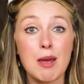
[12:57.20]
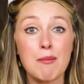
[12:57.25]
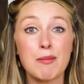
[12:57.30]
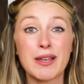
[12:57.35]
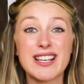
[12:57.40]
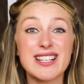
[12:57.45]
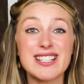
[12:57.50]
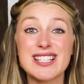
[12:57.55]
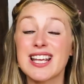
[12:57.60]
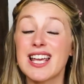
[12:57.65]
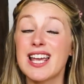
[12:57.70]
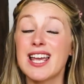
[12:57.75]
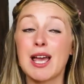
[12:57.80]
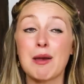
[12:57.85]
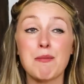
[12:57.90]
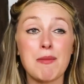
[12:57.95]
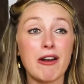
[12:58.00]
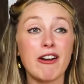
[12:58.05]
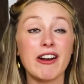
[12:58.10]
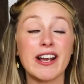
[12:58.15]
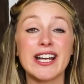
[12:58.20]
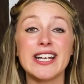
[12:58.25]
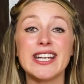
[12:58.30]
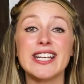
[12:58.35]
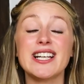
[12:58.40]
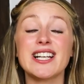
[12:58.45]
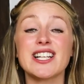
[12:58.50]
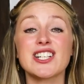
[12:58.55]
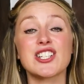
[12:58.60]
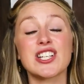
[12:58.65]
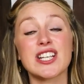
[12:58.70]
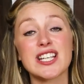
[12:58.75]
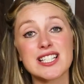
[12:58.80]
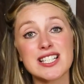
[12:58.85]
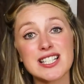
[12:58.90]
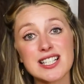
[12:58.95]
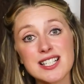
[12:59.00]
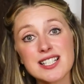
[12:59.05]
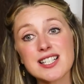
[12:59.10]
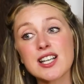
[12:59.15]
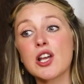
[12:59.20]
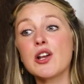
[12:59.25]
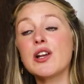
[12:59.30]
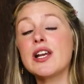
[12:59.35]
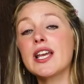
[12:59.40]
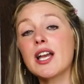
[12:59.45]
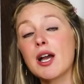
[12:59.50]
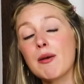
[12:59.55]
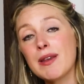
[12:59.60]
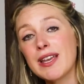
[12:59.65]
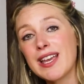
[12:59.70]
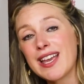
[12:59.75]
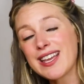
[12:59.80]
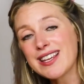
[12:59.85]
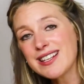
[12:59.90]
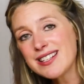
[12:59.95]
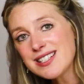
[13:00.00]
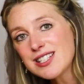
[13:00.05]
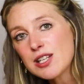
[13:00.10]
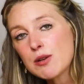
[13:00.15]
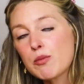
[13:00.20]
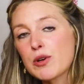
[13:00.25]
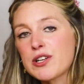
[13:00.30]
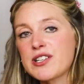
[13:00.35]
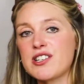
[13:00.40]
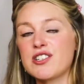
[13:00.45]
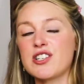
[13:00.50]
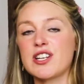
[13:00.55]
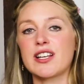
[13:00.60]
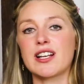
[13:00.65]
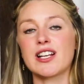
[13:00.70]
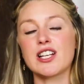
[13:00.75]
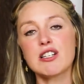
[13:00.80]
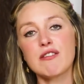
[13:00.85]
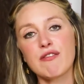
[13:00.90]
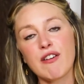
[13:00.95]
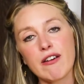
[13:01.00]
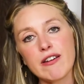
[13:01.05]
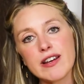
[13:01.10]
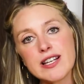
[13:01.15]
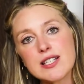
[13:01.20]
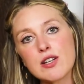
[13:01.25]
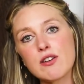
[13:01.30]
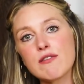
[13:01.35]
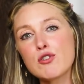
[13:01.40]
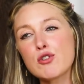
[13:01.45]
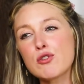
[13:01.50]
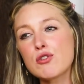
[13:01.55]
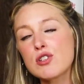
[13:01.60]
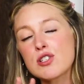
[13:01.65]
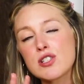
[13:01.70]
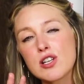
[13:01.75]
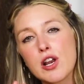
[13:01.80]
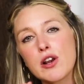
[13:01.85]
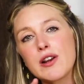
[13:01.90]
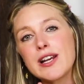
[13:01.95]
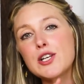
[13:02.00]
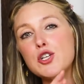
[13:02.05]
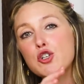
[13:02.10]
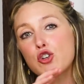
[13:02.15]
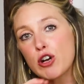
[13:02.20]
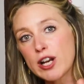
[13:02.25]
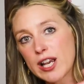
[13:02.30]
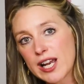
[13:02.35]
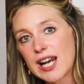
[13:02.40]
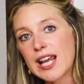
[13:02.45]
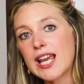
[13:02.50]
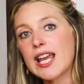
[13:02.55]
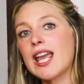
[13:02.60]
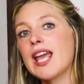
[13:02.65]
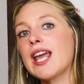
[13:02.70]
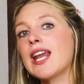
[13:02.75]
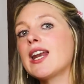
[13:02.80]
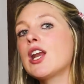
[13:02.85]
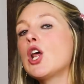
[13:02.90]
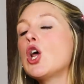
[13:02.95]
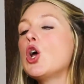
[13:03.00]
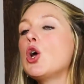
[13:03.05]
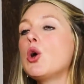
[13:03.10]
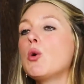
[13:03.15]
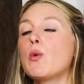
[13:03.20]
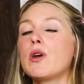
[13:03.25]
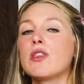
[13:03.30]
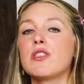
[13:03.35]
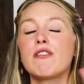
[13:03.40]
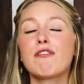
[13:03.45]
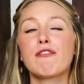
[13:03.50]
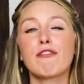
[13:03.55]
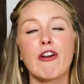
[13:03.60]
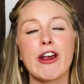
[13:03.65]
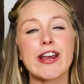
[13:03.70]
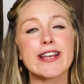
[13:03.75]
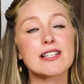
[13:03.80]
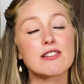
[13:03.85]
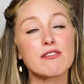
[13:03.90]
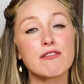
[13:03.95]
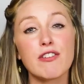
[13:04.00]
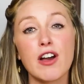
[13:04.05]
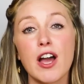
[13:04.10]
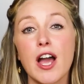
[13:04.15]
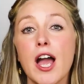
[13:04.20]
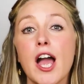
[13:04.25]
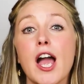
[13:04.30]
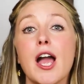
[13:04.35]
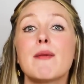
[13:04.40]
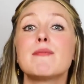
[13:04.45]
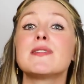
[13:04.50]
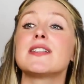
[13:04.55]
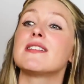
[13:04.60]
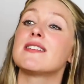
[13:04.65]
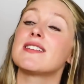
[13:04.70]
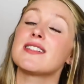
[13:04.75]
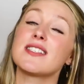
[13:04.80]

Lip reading: because American English is slowly coming into British English, very sort of slowly trickling in with phrasal verbs and